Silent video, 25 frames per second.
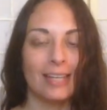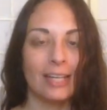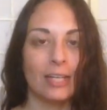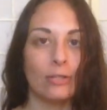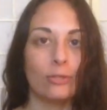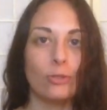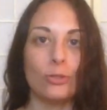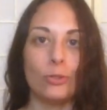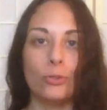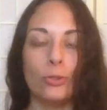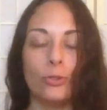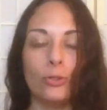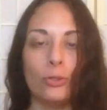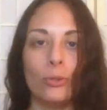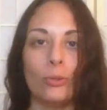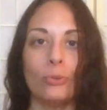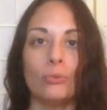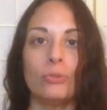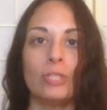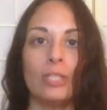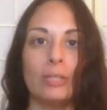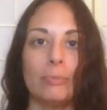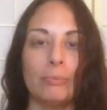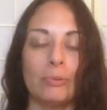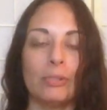So you can go
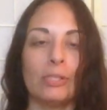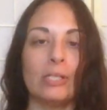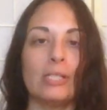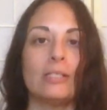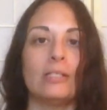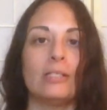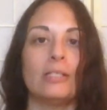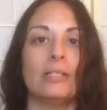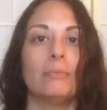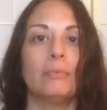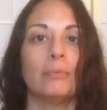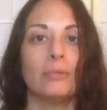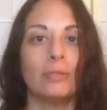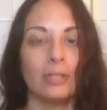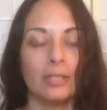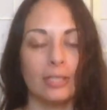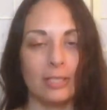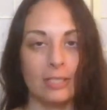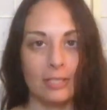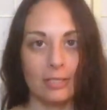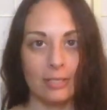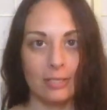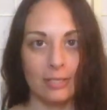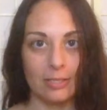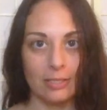deeper and deeper
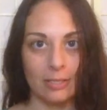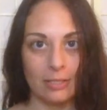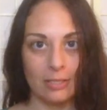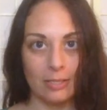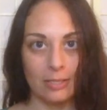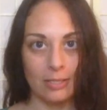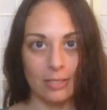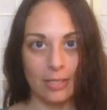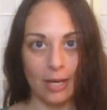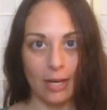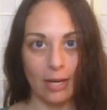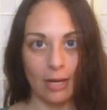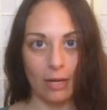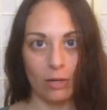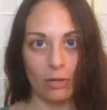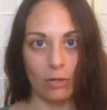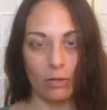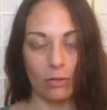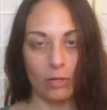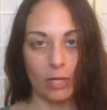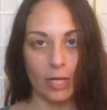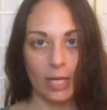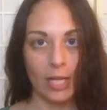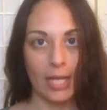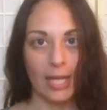into detail